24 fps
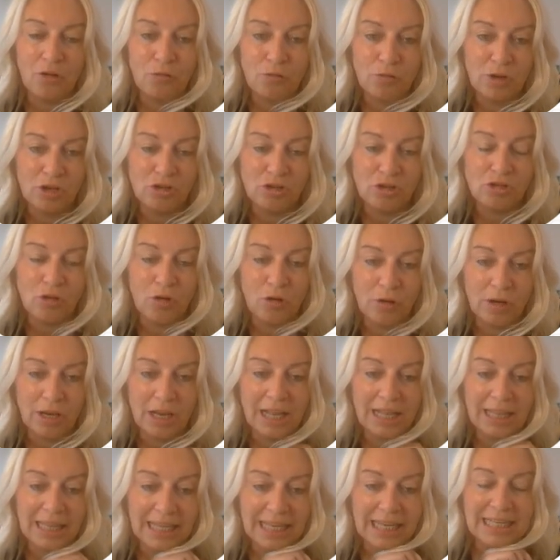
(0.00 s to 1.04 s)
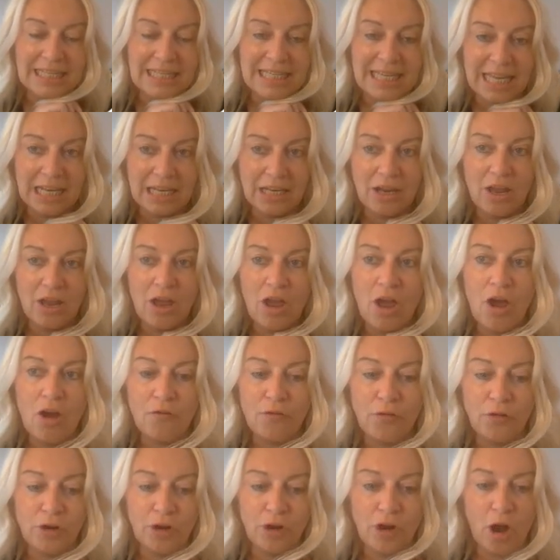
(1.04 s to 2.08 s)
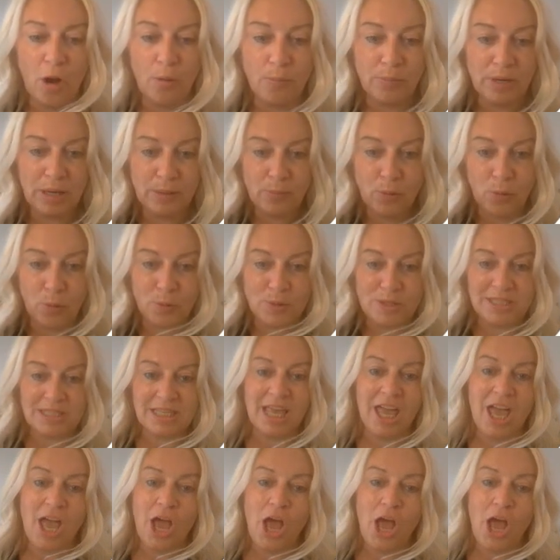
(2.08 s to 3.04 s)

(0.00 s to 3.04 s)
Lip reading: reach on LinkedIn for your company posts.